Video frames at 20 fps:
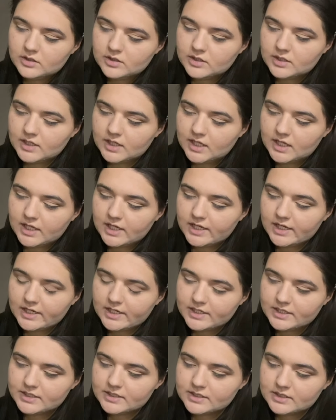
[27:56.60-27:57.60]

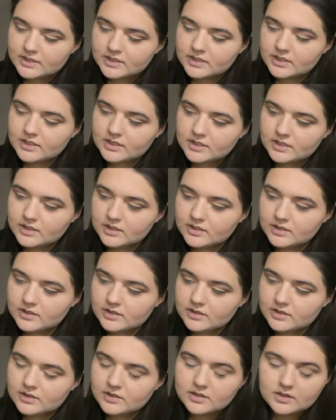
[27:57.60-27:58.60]
And
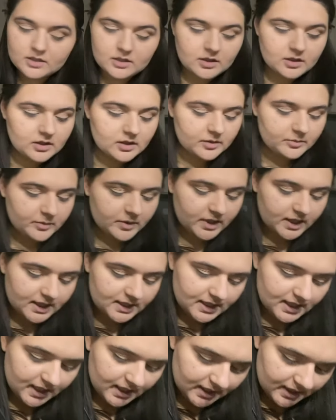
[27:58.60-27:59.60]
I'm gonna
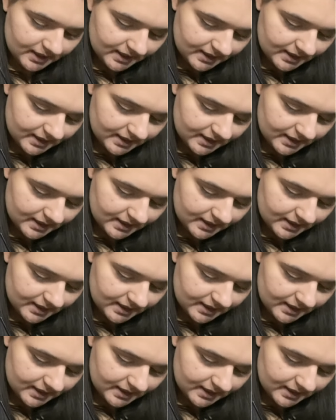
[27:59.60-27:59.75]
take this